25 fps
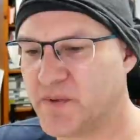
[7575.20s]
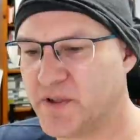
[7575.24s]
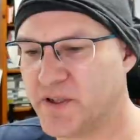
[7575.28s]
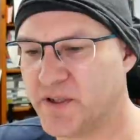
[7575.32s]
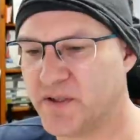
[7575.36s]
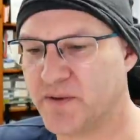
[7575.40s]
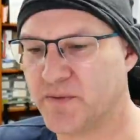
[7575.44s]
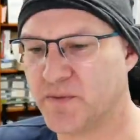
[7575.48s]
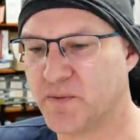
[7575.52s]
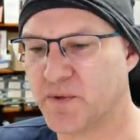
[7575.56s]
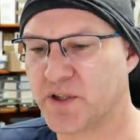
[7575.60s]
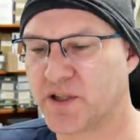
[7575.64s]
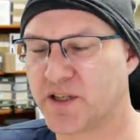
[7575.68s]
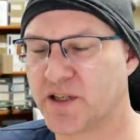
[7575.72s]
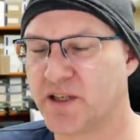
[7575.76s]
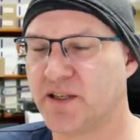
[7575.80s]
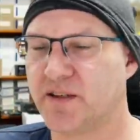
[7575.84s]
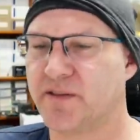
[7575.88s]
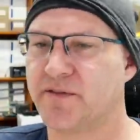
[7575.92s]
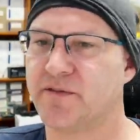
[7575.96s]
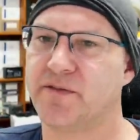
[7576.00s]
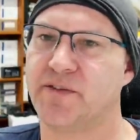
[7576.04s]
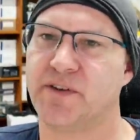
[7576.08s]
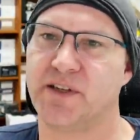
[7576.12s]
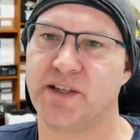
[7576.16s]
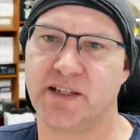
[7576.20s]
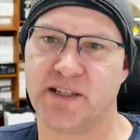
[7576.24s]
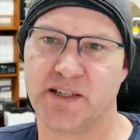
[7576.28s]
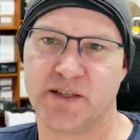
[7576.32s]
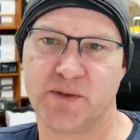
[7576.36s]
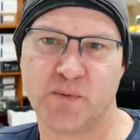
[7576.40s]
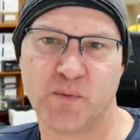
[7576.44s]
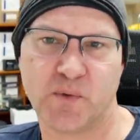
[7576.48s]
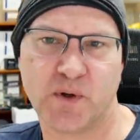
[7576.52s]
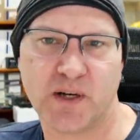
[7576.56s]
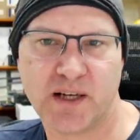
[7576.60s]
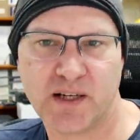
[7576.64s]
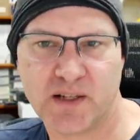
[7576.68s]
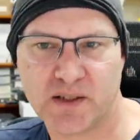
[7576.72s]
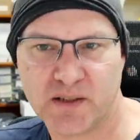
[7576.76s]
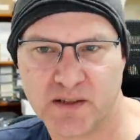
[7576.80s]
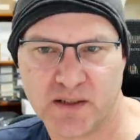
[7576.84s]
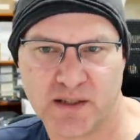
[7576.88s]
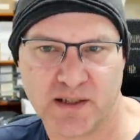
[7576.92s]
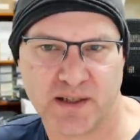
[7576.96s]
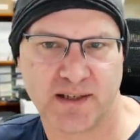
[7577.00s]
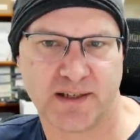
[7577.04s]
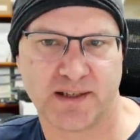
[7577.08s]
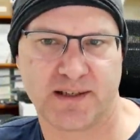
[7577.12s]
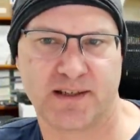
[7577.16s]
be working fairly well,
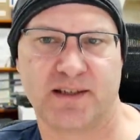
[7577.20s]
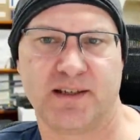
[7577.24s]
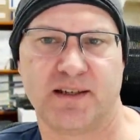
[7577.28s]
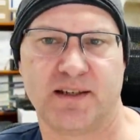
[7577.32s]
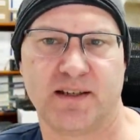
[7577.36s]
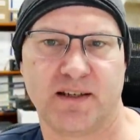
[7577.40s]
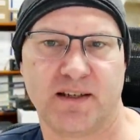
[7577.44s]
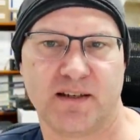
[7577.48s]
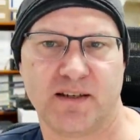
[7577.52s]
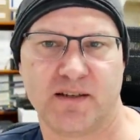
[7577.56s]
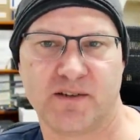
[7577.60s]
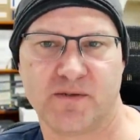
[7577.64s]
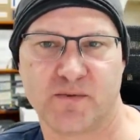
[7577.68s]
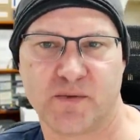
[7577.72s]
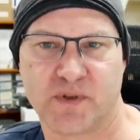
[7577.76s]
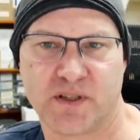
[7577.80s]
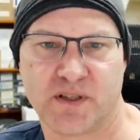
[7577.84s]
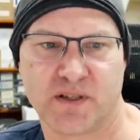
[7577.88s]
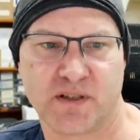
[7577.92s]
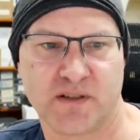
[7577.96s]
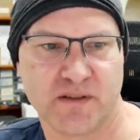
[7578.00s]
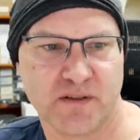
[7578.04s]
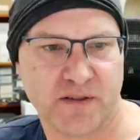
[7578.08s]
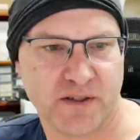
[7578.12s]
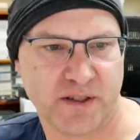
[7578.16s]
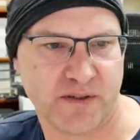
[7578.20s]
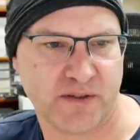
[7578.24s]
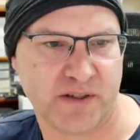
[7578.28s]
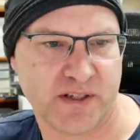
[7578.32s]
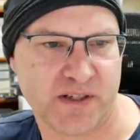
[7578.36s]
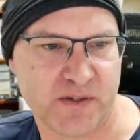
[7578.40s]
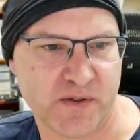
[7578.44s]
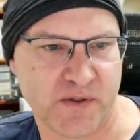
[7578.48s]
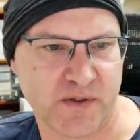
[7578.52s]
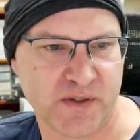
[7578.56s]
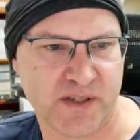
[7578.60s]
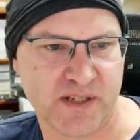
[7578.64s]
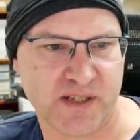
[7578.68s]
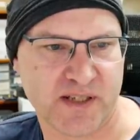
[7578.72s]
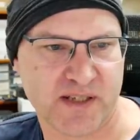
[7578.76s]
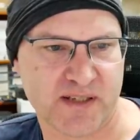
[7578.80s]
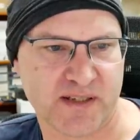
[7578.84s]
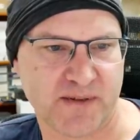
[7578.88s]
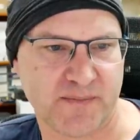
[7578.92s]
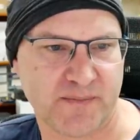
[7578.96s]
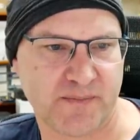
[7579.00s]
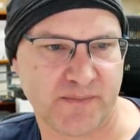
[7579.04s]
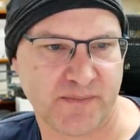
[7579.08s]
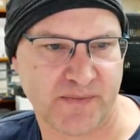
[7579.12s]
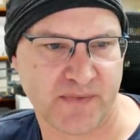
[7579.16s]
and with the good new exhaust
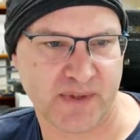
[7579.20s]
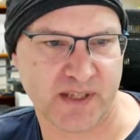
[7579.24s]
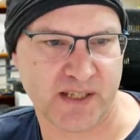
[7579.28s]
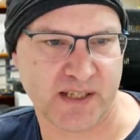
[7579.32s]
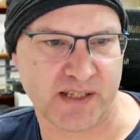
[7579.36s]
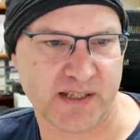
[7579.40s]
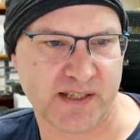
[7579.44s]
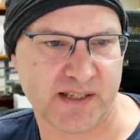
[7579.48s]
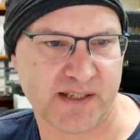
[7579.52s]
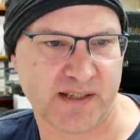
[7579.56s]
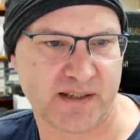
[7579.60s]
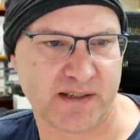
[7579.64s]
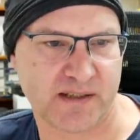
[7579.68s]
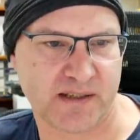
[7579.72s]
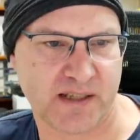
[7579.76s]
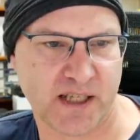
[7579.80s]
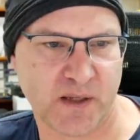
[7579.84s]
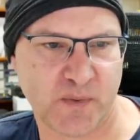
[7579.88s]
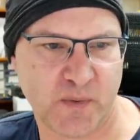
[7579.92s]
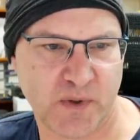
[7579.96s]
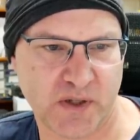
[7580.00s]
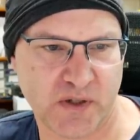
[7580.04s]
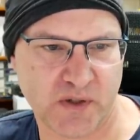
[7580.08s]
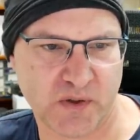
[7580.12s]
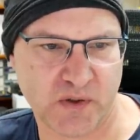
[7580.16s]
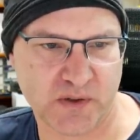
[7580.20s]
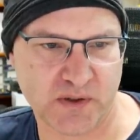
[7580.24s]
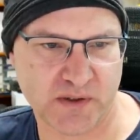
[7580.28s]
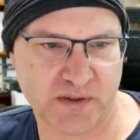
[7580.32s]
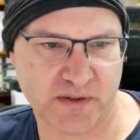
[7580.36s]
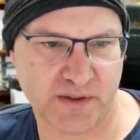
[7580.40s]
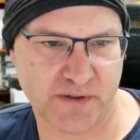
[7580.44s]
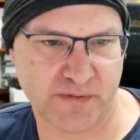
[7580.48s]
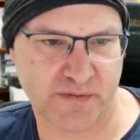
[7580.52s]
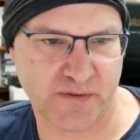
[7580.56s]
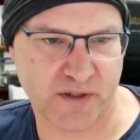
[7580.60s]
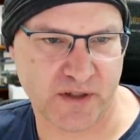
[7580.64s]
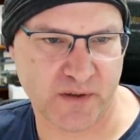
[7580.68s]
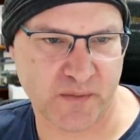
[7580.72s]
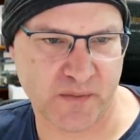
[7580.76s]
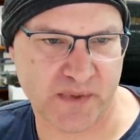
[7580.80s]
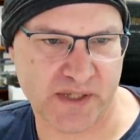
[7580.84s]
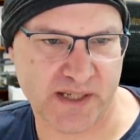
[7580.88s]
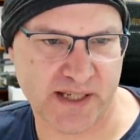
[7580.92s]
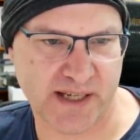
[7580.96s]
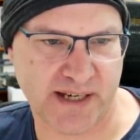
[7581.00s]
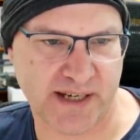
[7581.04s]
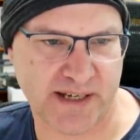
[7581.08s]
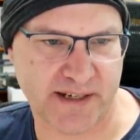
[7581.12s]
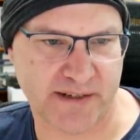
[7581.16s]
system, it's uh, keeping all of the
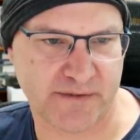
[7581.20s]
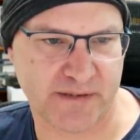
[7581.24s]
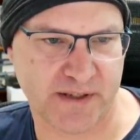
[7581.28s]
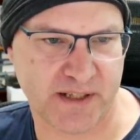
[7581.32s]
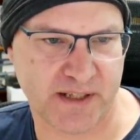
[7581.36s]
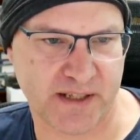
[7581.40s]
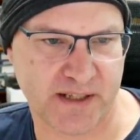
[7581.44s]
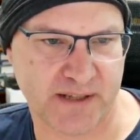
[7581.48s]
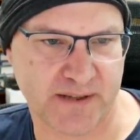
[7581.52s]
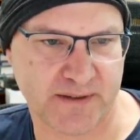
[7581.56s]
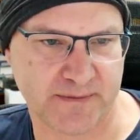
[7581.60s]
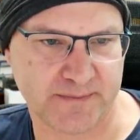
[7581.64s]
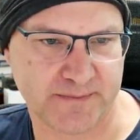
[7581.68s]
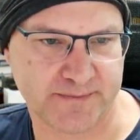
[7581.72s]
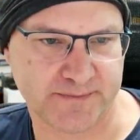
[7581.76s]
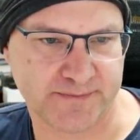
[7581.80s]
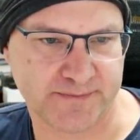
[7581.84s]
fumes out of here.